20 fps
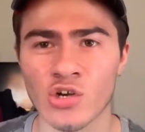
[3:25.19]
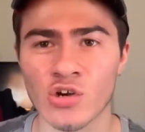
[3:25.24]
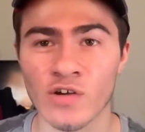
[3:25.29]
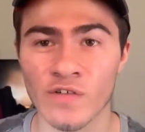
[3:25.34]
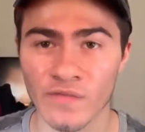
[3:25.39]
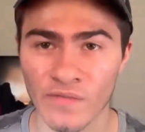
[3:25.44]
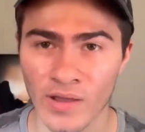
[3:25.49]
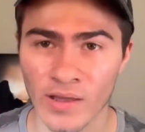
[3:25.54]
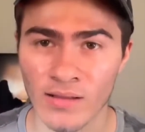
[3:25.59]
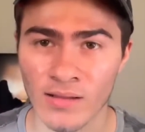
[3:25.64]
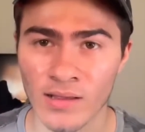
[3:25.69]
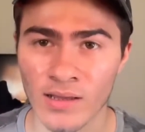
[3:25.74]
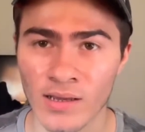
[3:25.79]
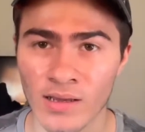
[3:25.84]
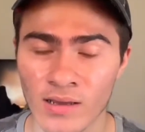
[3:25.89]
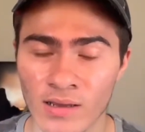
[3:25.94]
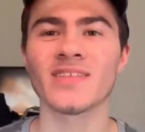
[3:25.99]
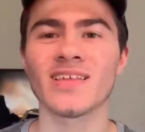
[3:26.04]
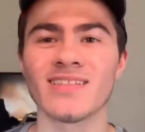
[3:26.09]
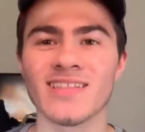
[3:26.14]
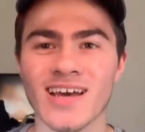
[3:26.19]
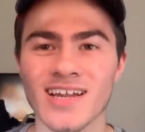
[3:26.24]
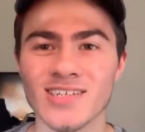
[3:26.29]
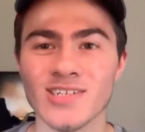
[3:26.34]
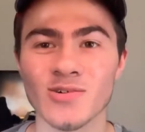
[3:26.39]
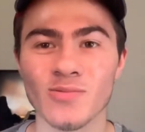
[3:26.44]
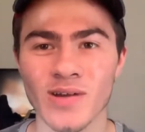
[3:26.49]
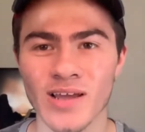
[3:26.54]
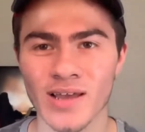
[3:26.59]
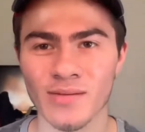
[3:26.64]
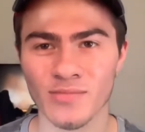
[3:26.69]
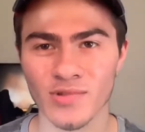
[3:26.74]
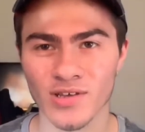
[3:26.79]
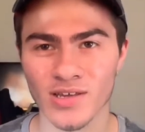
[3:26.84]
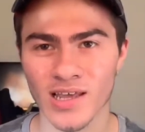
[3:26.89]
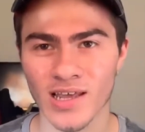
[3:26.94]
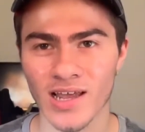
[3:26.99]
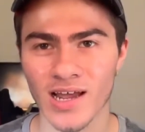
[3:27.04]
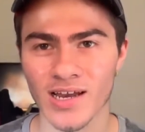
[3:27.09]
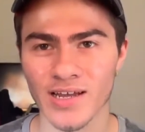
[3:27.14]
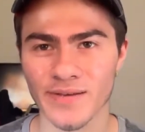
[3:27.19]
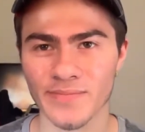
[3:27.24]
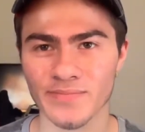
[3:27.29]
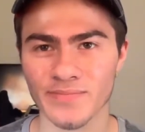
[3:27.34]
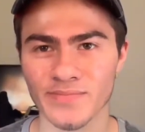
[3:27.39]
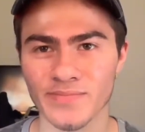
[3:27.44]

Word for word: or failing. That's the way I'm looking at it.